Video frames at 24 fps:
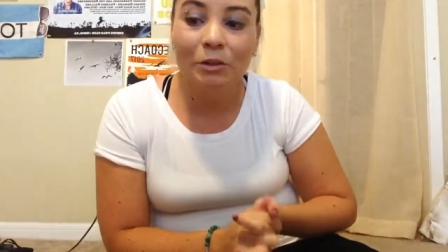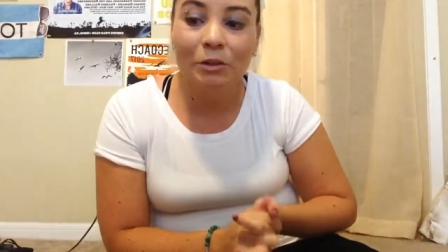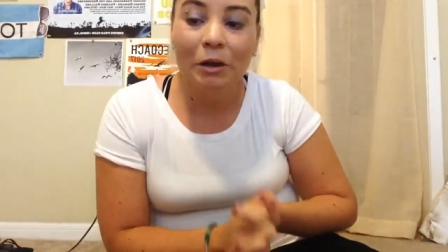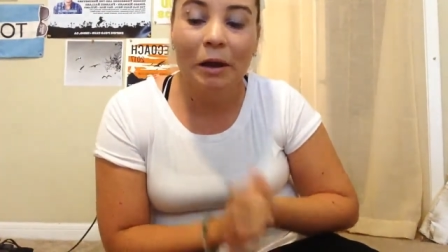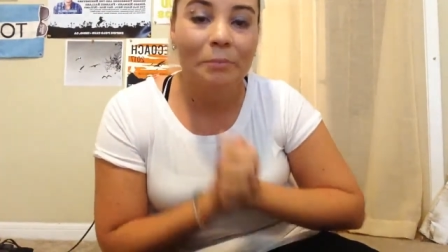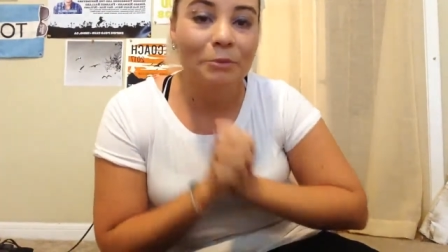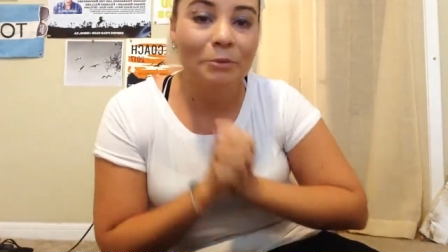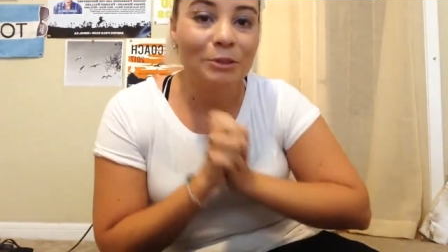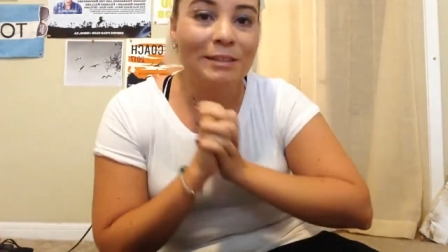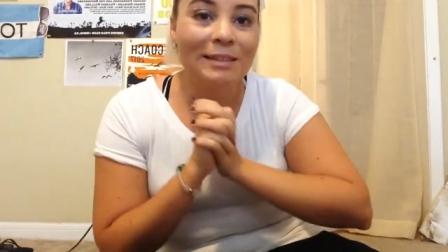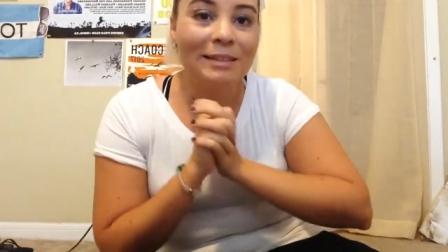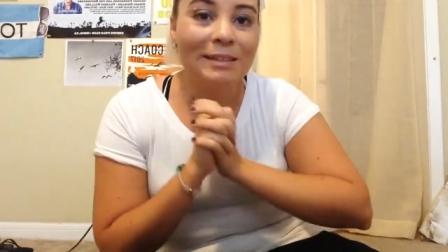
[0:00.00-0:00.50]
so
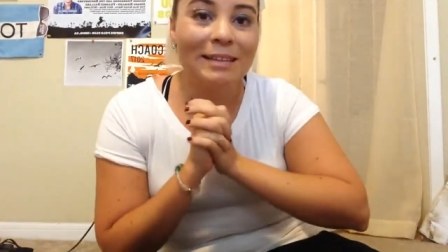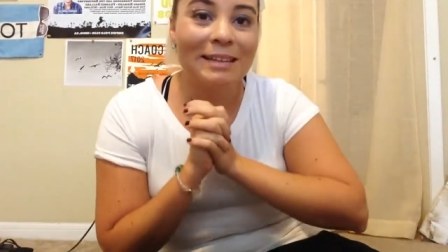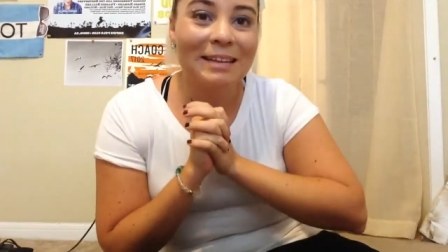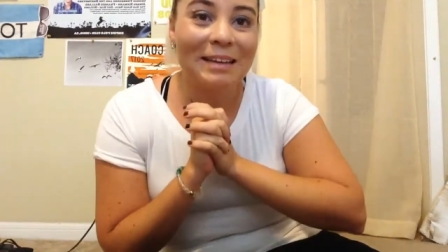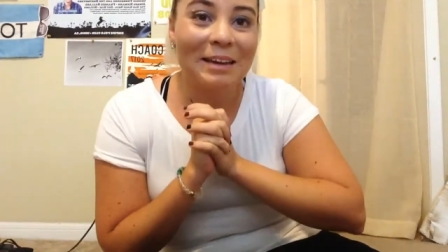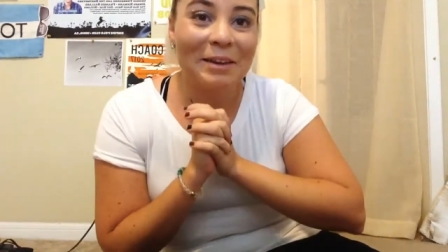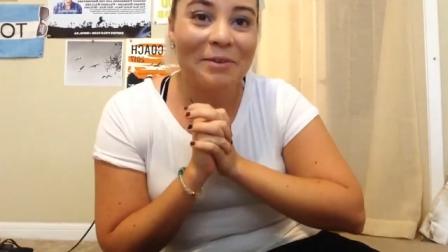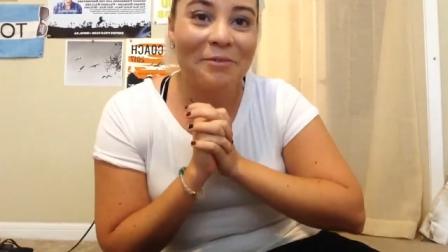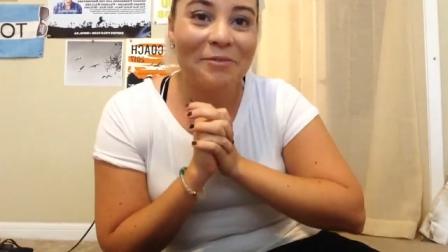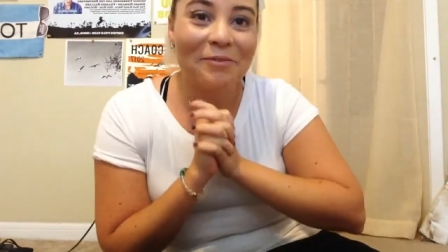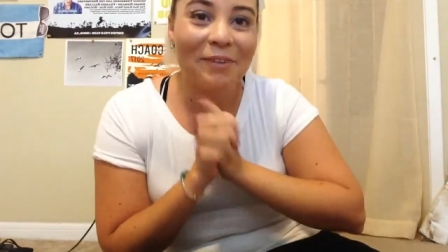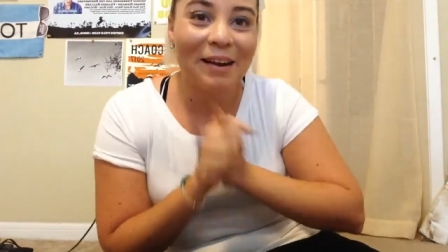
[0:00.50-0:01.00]
I'm just going
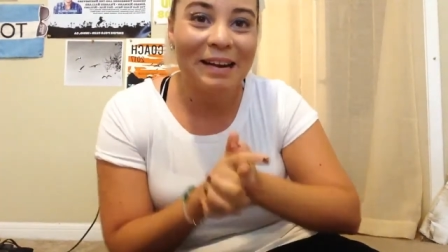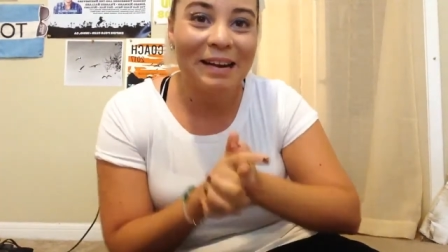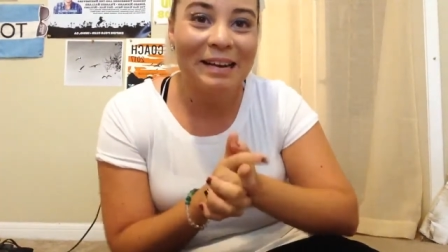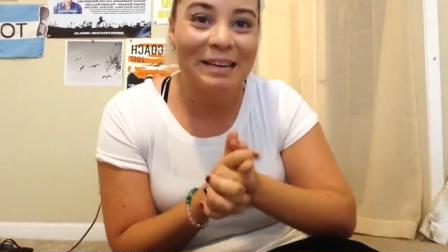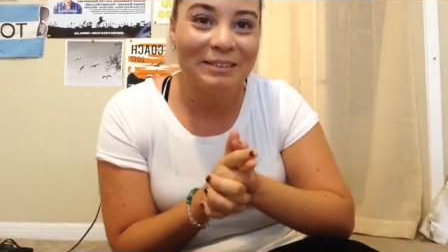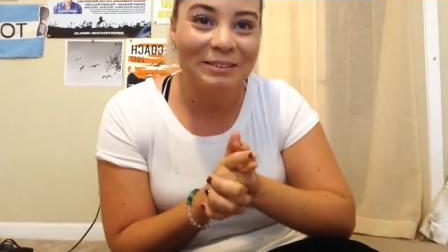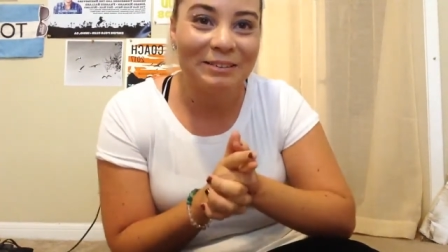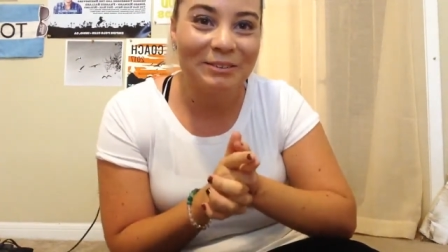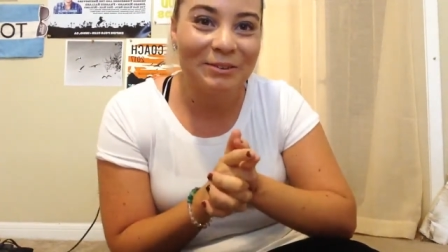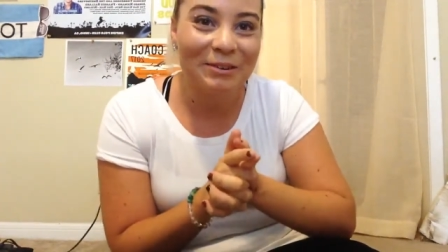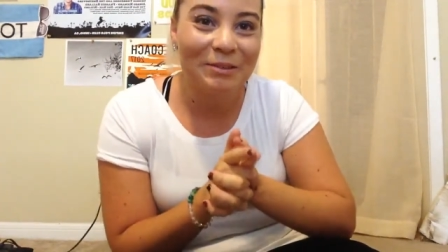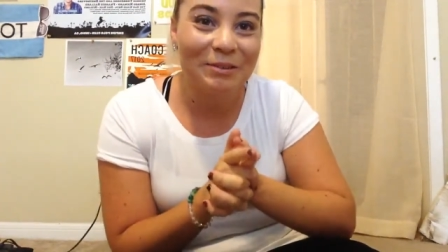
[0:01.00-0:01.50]
to get right
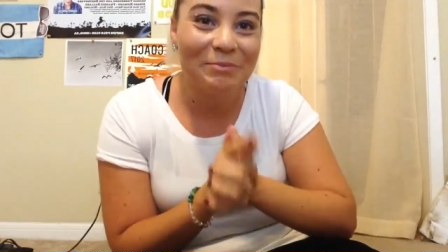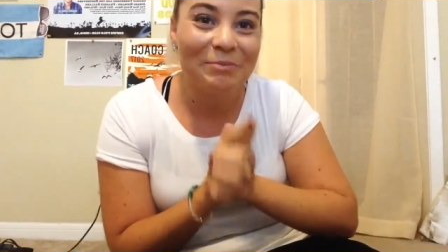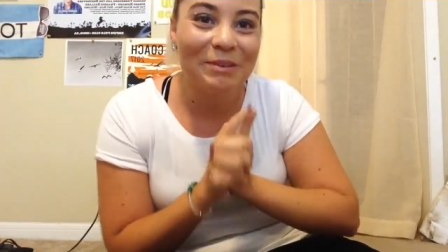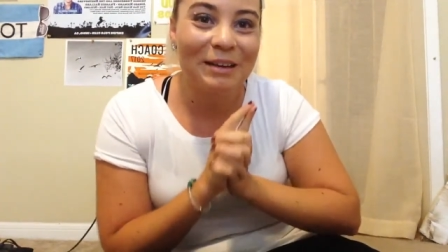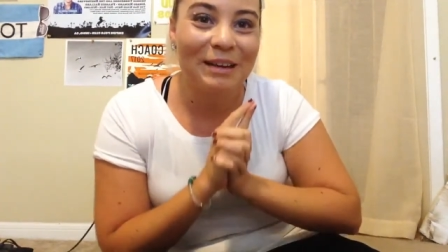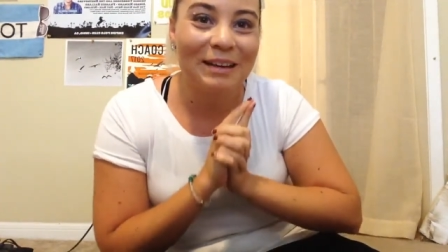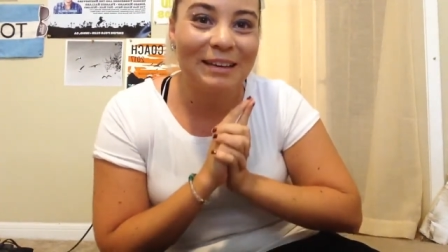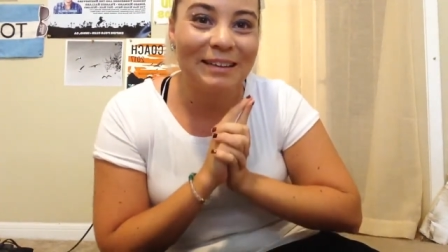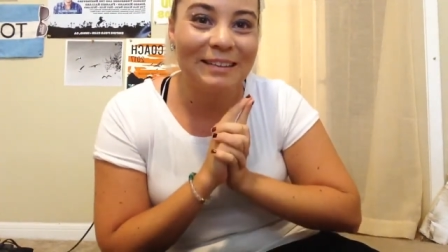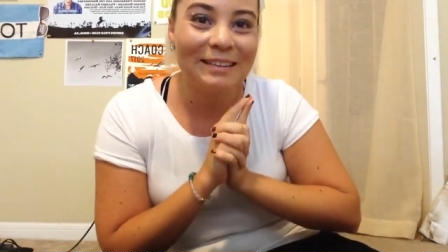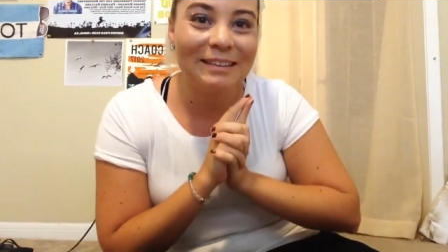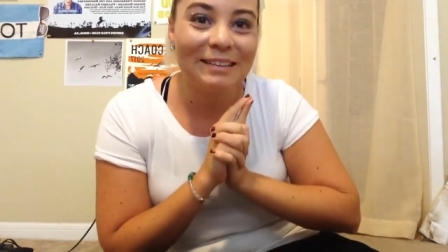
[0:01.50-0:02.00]
into it
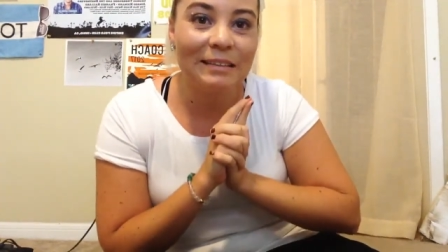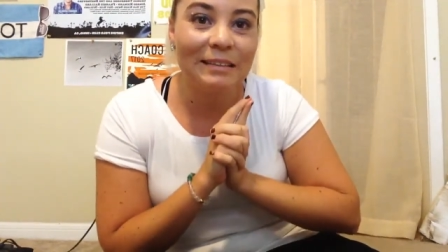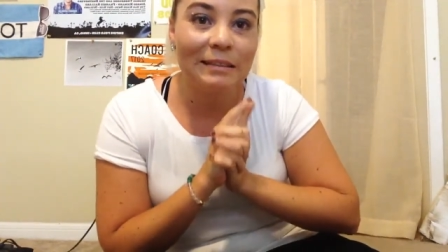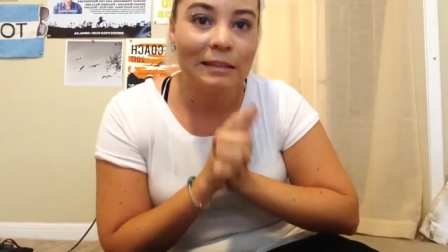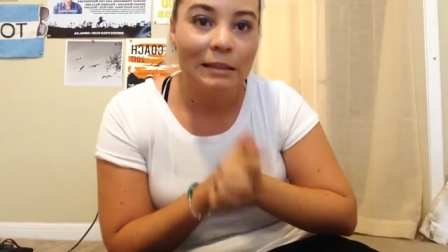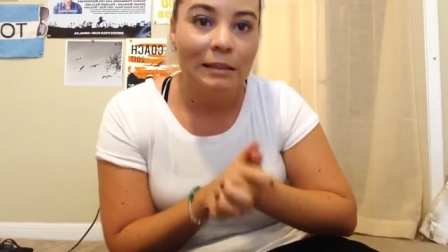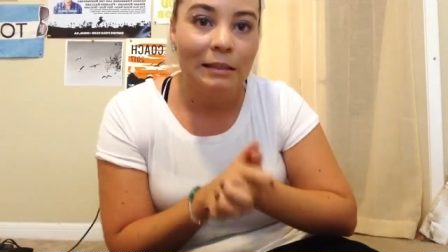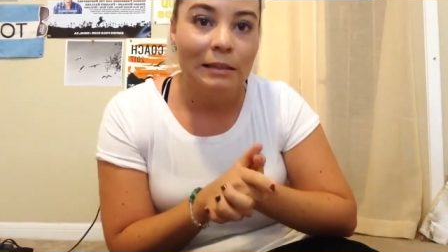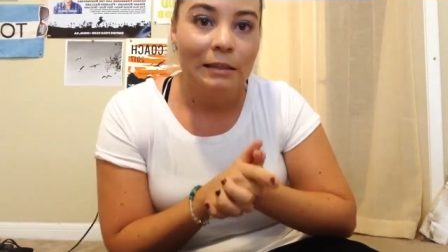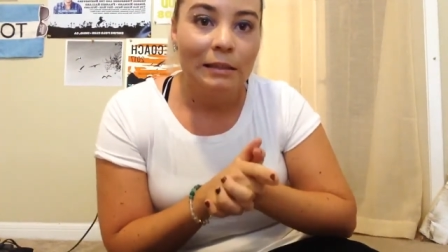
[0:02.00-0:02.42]
because,